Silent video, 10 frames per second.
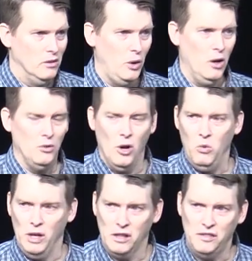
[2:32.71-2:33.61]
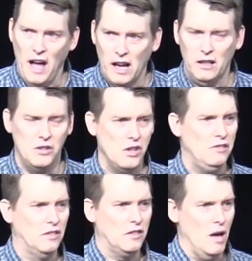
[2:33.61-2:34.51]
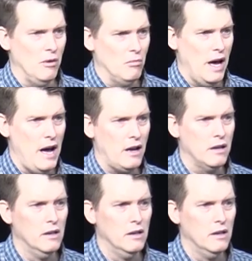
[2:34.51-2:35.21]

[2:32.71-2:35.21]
We don't know when exactly Jesus is coming back.